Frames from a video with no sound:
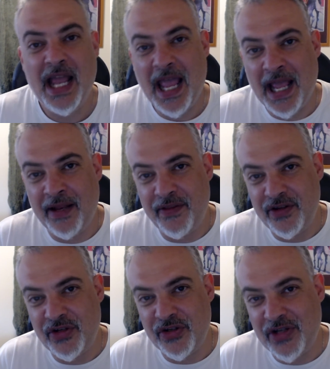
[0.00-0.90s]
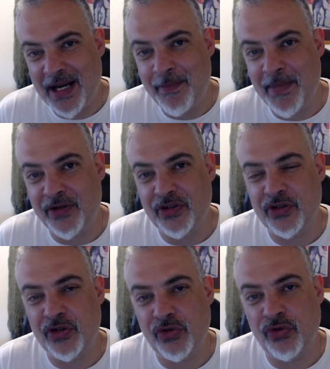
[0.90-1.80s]
And this same message
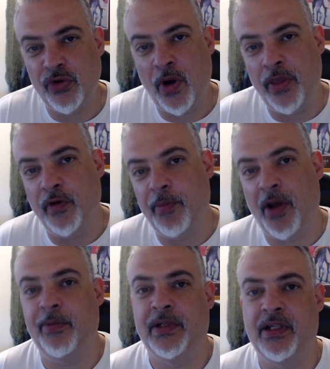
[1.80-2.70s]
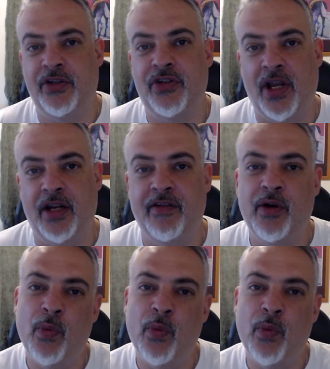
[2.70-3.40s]
is true on the Republican side, right?